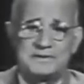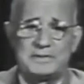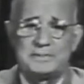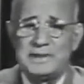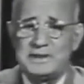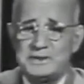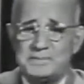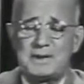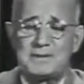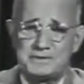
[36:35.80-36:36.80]
as to the
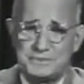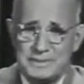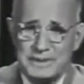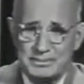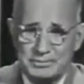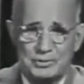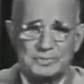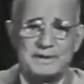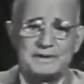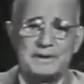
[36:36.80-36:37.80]
means by which you may
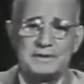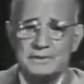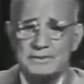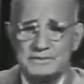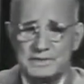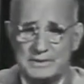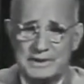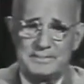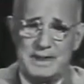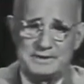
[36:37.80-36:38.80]
appropriate and use
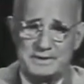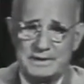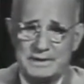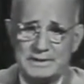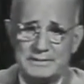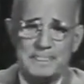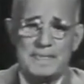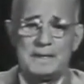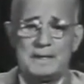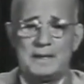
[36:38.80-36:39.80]
the great master key.
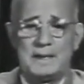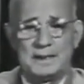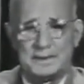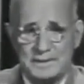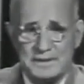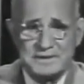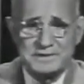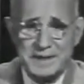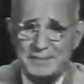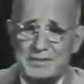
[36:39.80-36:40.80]
And in
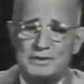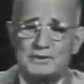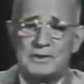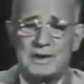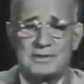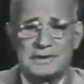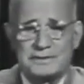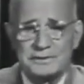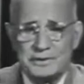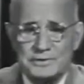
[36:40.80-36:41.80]
this same clue, I
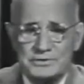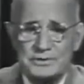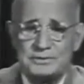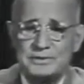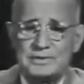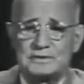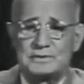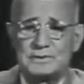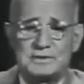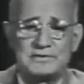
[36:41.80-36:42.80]
will introduce you to
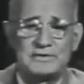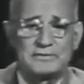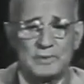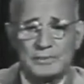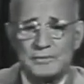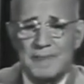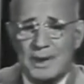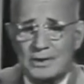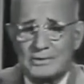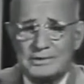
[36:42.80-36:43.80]
the source of a form
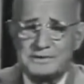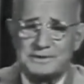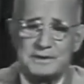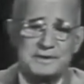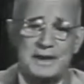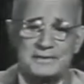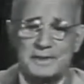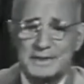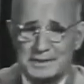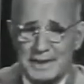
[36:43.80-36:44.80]
of power which does
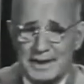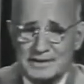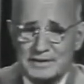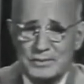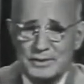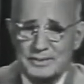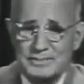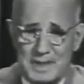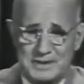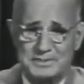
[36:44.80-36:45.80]
not recognize the
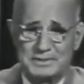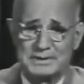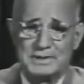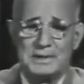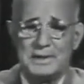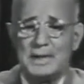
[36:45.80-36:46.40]
word impossible